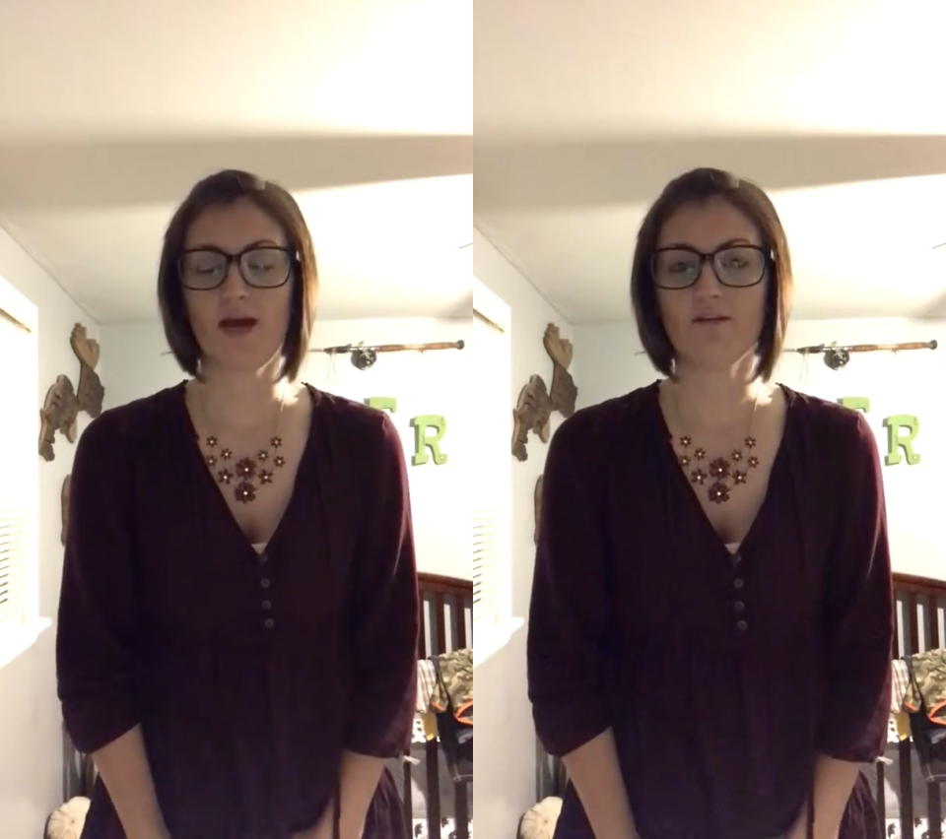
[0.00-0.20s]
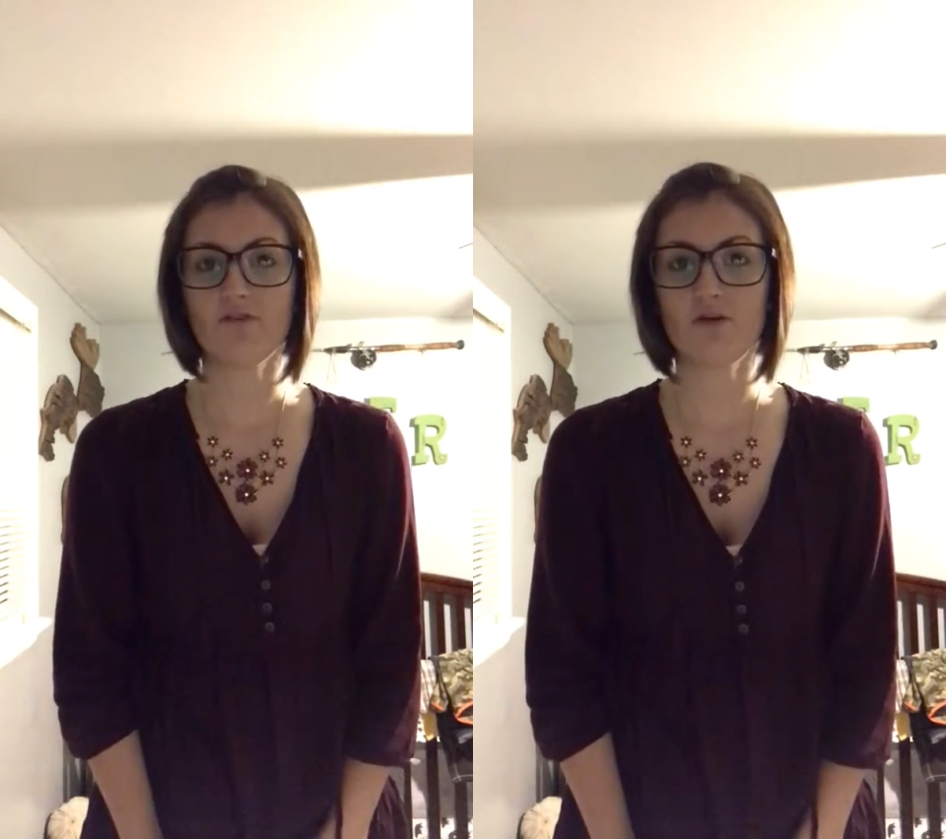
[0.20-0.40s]

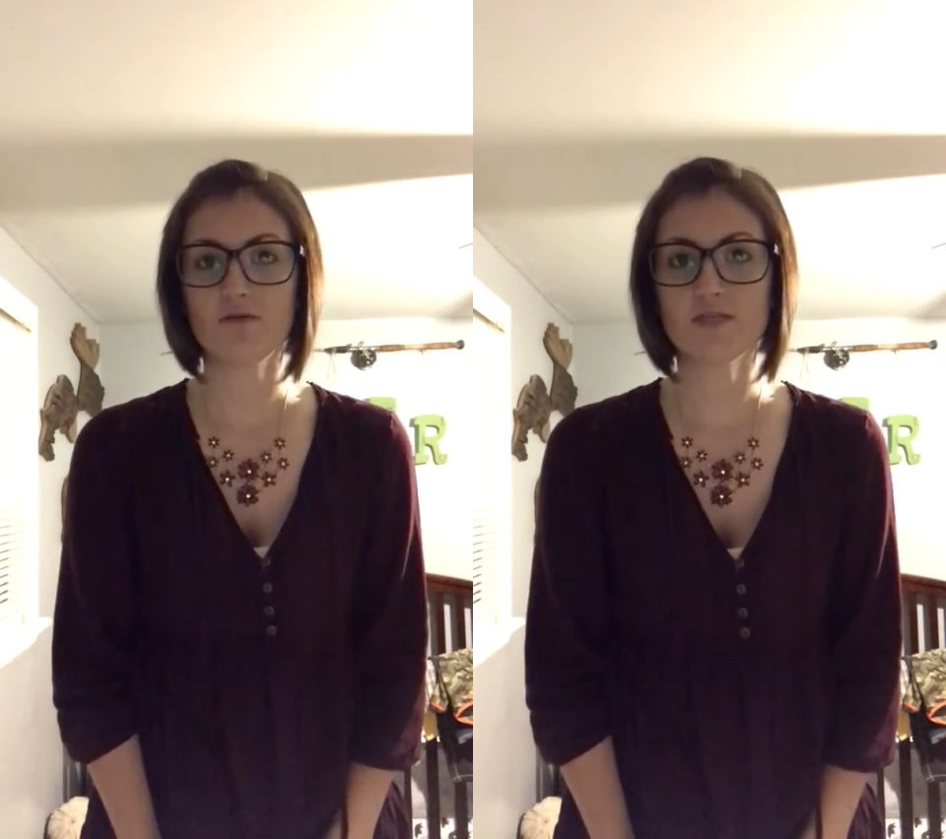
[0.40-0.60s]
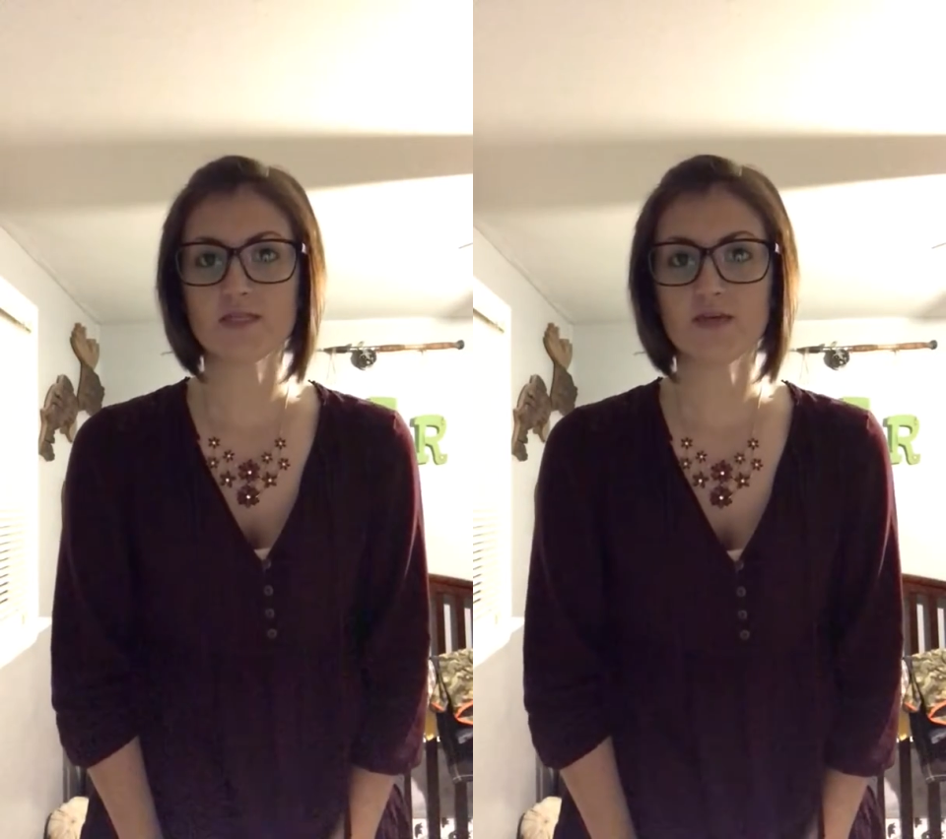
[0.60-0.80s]

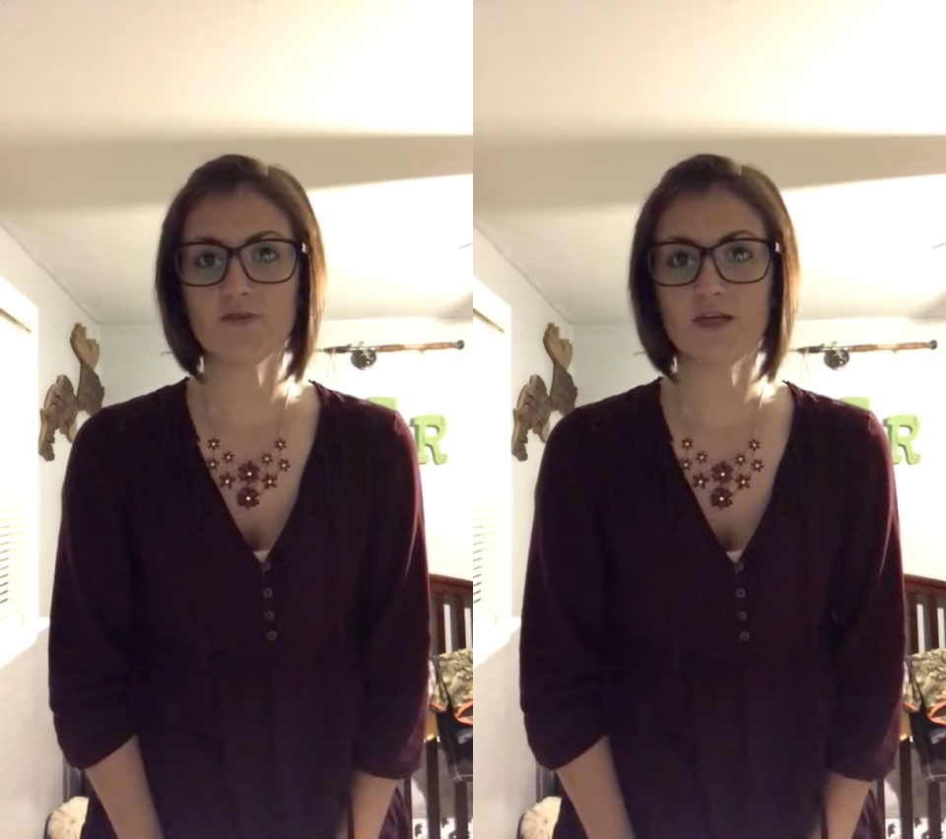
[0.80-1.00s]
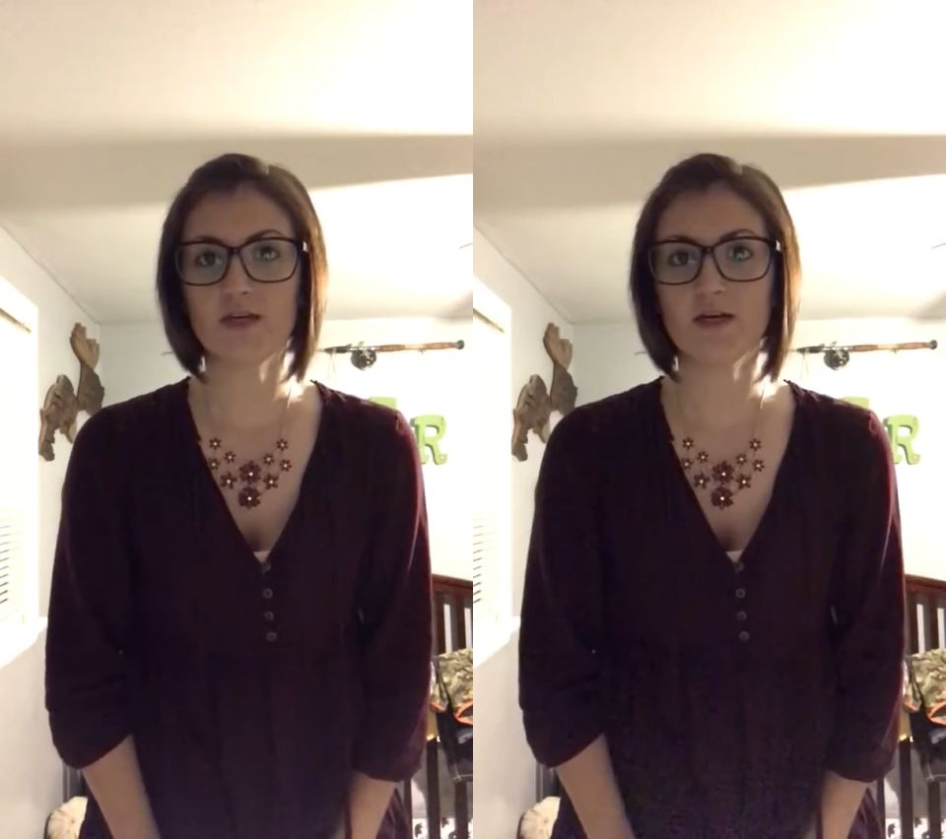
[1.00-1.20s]
iPhone this
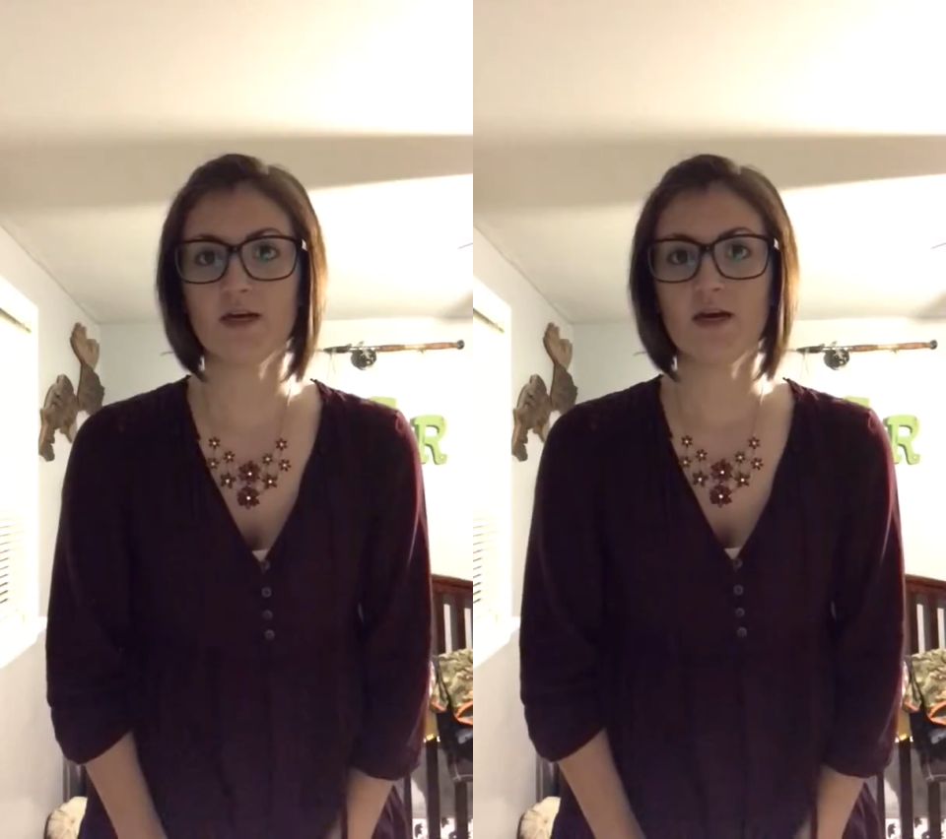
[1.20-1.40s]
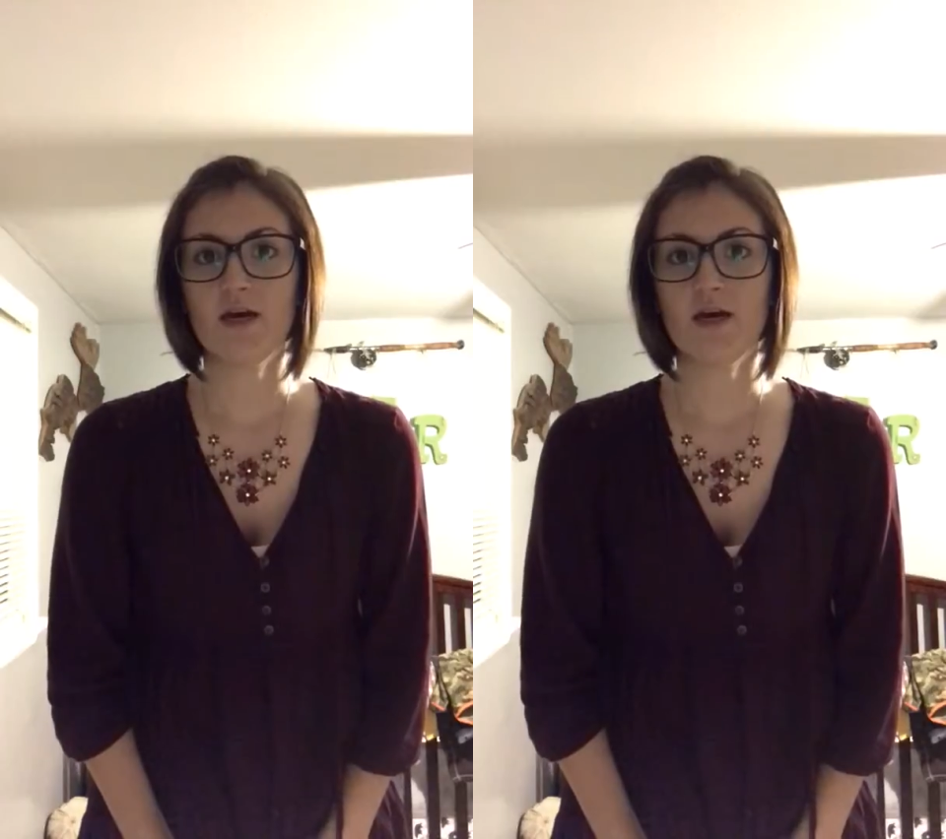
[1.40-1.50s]
evening.